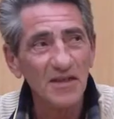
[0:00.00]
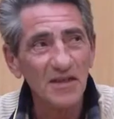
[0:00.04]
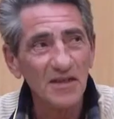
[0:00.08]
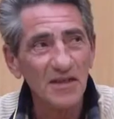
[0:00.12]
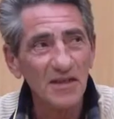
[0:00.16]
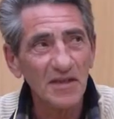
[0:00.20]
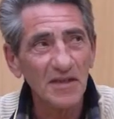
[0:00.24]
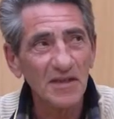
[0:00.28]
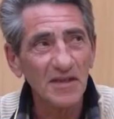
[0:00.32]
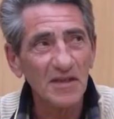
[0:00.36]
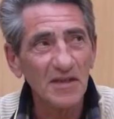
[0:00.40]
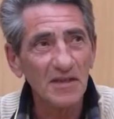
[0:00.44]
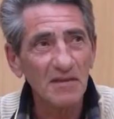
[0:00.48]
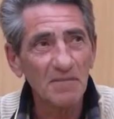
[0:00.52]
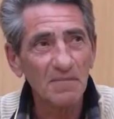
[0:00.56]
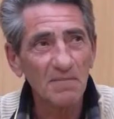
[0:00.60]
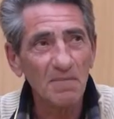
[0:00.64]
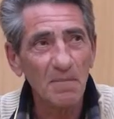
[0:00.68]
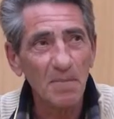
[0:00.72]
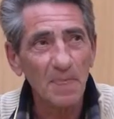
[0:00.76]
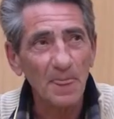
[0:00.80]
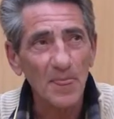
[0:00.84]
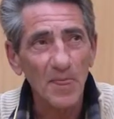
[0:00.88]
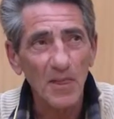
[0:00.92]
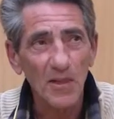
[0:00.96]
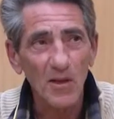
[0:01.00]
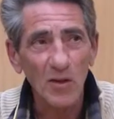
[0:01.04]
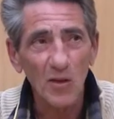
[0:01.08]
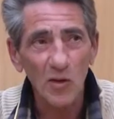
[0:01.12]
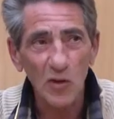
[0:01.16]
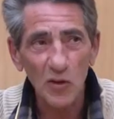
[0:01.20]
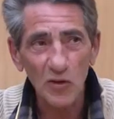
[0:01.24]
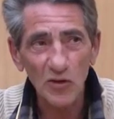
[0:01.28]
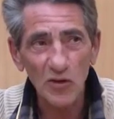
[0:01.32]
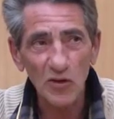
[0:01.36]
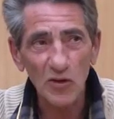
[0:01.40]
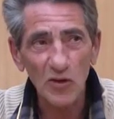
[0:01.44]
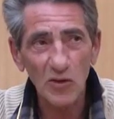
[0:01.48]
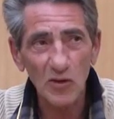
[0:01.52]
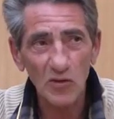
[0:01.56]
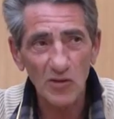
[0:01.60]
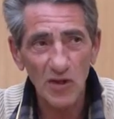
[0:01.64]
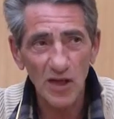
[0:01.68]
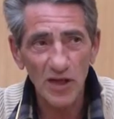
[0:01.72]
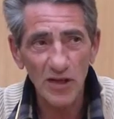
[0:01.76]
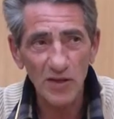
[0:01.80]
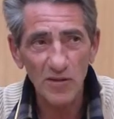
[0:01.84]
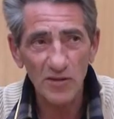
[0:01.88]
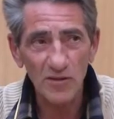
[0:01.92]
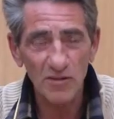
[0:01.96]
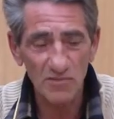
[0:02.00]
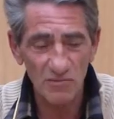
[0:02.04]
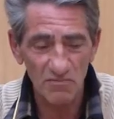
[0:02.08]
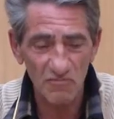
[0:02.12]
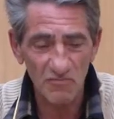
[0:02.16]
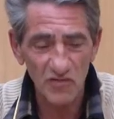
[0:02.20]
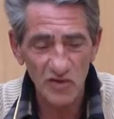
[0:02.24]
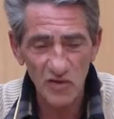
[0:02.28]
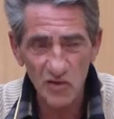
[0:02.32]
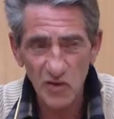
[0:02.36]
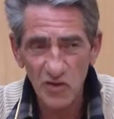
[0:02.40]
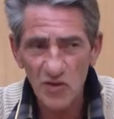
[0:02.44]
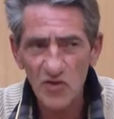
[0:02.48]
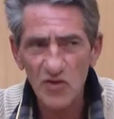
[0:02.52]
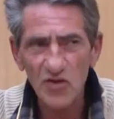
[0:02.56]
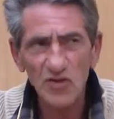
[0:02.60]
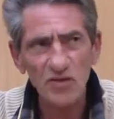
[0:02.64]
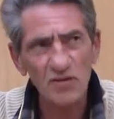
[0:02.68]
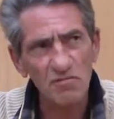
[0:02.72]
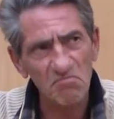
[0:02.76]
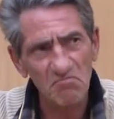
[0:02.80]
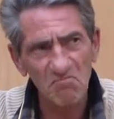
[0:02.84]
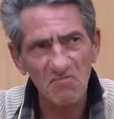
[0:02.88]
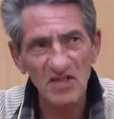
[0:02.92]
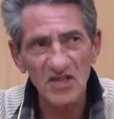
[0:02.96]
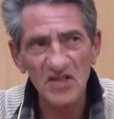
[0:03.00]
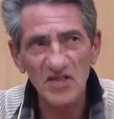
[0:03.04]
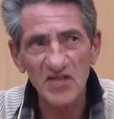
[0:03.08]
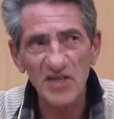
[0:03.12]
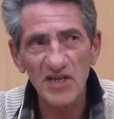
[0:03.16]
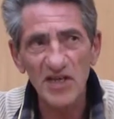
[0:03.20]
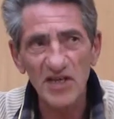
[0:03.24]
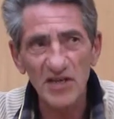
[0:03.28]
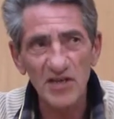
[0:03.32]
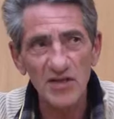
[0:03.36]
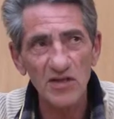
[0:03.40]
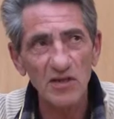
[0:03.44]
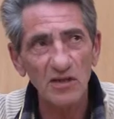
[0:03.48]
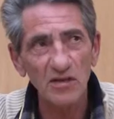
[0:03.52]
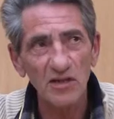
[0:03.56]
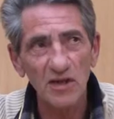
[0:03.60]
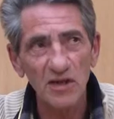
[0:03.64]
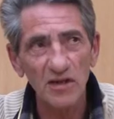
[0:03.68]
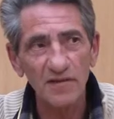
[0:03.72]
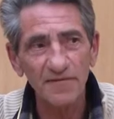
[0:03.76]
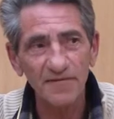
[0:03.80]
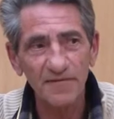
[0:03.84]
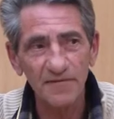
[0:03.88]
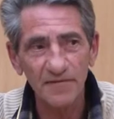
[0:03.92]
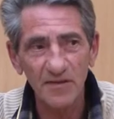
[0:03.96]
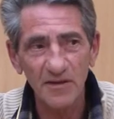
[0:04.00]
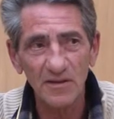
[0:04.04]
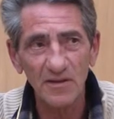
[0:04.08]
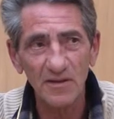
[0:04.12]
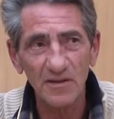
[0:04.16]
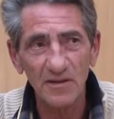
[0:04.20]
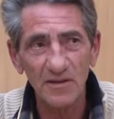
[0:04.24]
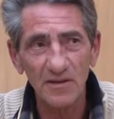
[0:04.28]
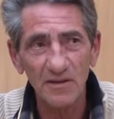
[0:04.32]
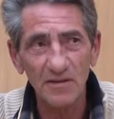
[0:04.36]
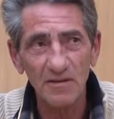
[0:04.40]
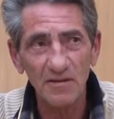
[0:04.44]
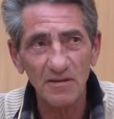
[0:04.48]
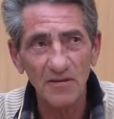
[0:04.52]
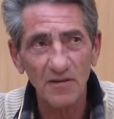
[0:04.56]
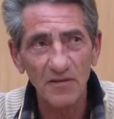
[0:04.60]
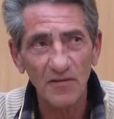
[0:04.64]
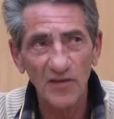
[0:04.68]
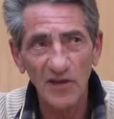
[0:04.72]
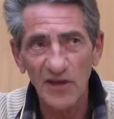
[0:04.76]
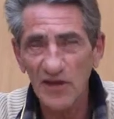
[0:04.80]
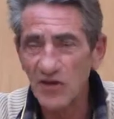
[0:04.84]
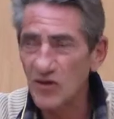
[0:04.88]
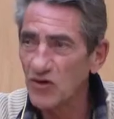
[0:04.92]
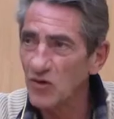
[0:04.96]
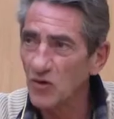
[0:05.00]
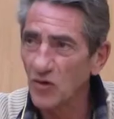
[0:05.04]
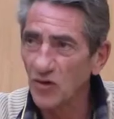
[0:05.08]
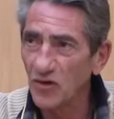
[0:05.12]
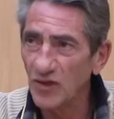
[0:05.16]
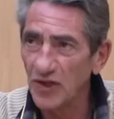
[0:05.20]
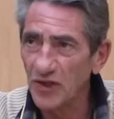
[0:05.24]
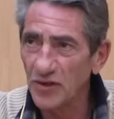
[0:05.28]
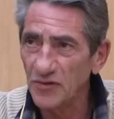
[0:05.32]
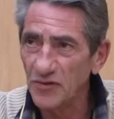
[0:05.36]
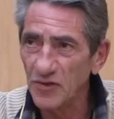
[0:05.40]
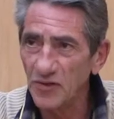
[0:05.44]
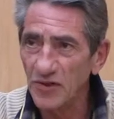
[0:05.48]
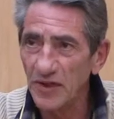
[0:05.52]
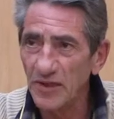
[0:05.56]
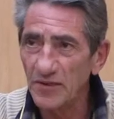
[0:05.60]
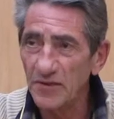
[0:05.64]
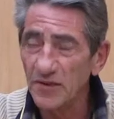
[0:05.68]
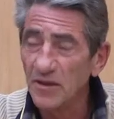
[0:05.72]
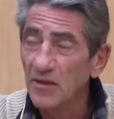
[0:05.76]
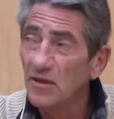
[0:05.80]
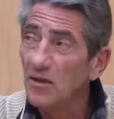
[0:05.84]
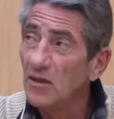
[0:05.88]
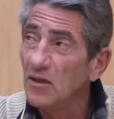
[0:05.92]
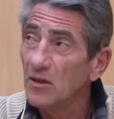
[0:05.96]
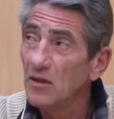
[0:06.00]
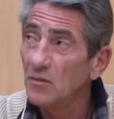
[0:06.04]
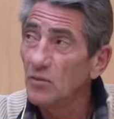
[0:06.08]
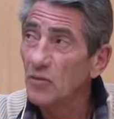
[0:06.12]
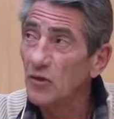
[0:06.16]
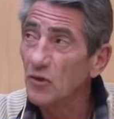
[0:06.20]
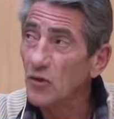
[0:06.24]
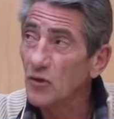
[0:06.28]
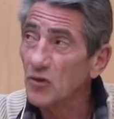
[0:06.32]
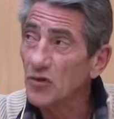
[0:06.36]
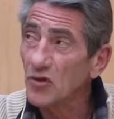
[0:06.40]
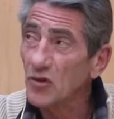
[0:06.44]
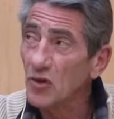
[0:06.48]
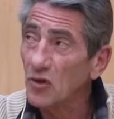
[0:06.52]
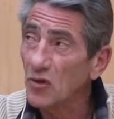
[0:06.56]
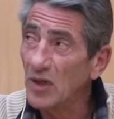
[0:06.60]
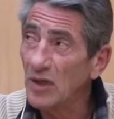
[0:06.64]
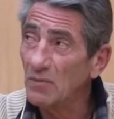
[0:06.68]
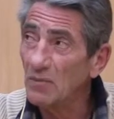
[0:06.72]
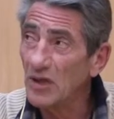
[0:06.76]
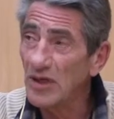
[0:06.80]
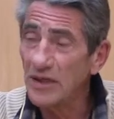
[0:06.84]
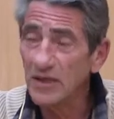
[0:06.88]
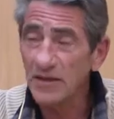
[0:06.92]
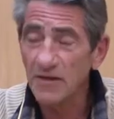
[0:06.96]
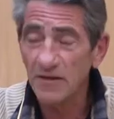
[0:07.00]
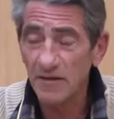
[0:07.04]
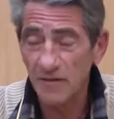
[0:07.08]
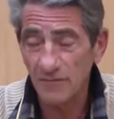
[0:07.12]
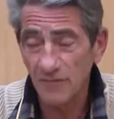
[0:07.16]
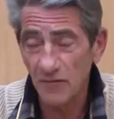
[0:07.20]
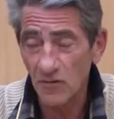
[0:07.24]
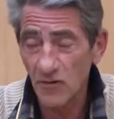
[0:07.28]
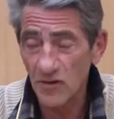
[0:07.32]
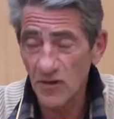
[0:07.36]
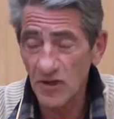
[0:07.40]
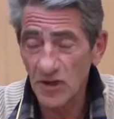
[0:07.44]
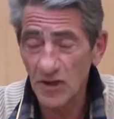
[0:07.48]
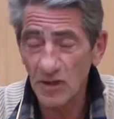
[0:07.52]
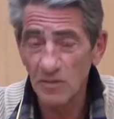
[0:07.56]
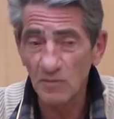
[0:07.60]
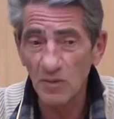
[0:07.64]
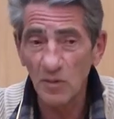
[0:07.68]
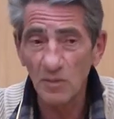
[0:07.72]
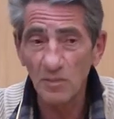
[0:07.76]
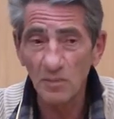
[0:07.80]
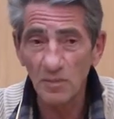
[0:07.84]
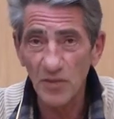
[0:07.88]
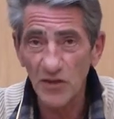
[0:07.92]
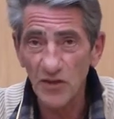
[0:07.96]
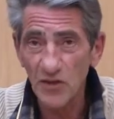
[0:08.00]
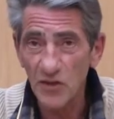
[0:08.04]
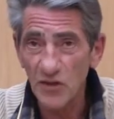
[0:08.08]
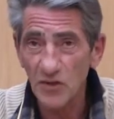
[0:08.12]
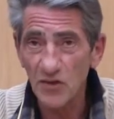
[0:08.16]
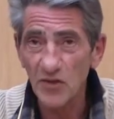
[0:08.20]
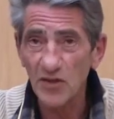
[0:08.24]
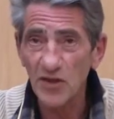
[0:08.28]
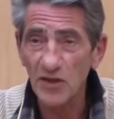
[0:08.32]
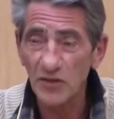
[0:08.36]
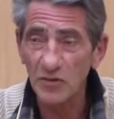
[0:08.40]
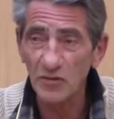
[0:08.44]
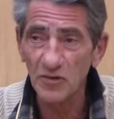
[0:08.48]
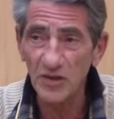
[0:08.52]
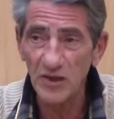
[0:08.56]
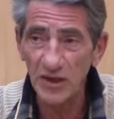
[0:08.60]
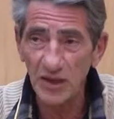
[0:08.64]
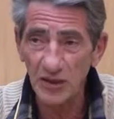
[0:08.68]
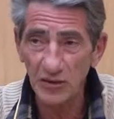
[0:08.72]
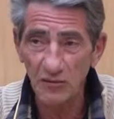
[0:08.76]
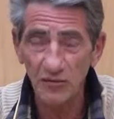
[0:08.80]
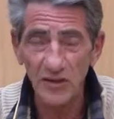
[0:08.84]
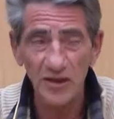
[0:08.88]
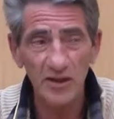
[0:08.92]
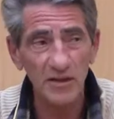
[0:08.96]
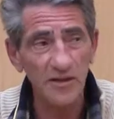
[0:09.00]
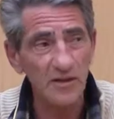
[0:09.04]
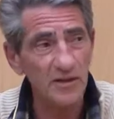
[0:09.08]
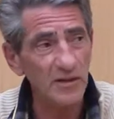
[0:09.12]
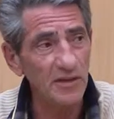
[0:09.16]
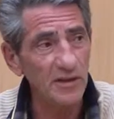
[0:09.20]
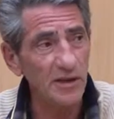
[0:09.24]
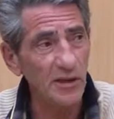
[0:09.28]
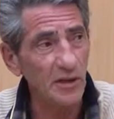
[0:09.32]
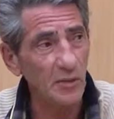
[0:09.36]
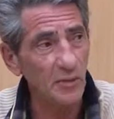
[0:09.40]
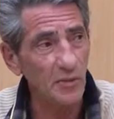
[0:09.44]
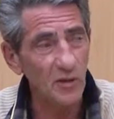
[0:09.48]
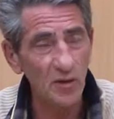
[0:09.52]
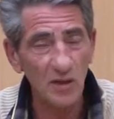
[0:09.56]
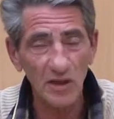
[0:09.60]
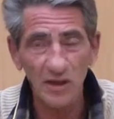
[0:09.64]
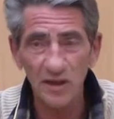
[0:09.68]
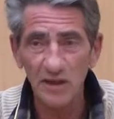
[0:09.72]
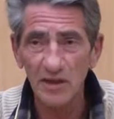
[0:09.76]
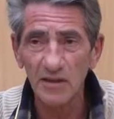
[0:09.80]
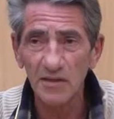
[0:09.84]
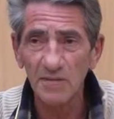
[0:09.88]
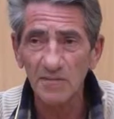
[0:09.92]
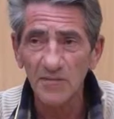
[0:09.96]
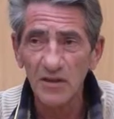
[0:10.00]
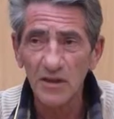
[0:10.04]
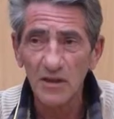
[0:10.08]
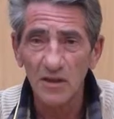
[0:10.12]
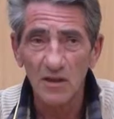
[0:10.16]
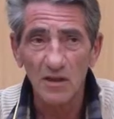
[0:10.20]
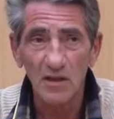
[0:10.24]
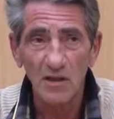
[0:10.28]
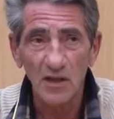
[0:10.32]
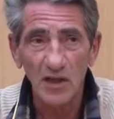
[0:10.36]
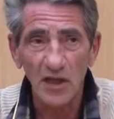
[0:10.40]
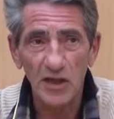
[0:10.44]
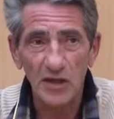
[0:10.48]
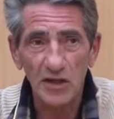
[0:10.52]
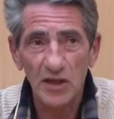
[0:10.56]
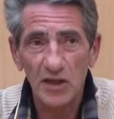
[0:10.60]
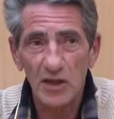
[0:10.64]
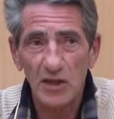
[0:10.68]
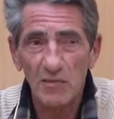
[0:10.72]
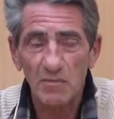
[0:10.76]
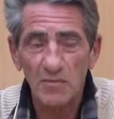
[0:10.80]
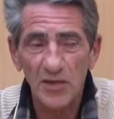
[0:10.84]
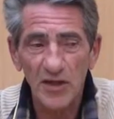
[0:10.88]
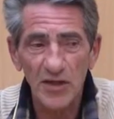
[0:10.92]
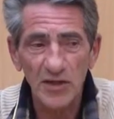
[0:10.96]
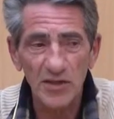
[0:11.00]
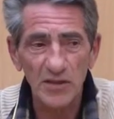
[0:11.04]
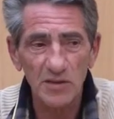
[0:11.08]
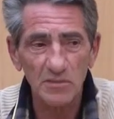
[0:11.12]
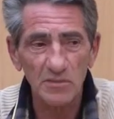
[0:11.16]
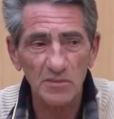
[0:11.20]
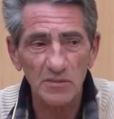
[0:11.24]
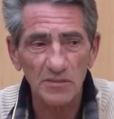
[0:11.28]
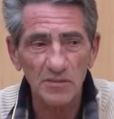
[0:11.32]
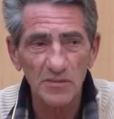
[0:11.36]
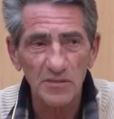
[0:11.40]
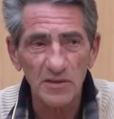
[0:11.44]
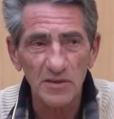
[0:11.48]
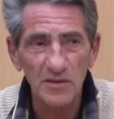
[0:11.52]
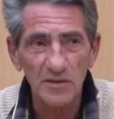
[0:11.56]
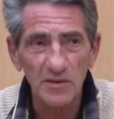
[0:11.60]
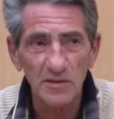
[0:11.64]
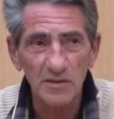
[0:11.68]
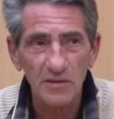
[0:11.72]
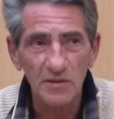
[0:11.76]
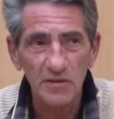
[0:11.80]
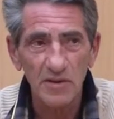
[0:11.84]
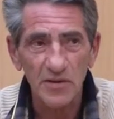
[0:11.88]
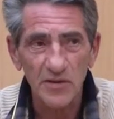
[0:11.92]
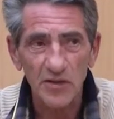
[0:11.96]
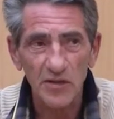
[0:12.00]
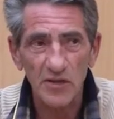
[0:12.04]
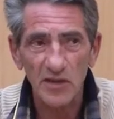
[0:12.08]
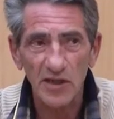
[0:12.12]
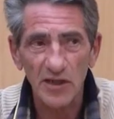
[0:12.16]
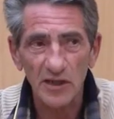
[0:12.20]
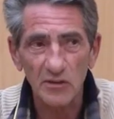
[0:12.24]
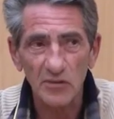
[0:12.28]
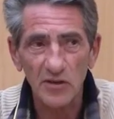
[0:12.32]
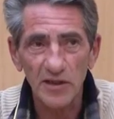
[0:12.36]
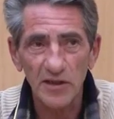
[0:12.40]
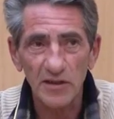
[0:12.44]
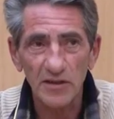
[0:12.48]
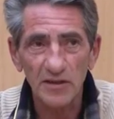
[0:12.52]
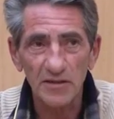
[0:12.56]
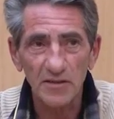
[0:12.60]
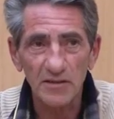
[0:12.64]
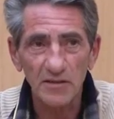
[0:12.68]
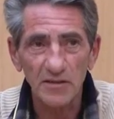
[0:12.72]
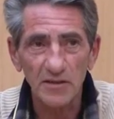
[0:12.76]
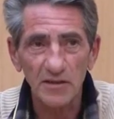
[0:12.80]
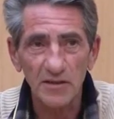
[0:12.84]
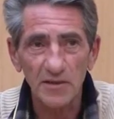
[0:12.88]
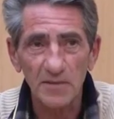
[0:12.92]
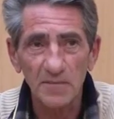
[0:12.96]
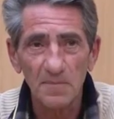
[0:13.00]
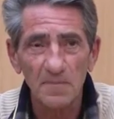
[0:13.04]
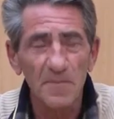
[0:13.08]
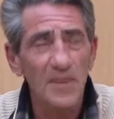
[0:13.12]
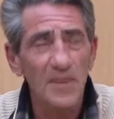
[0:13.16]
Um, Also, I search these days a lot of things on the internet, but also I make, for example, pictures here in the area, in the Alpujarra, and then I paint them. That's another way, you know.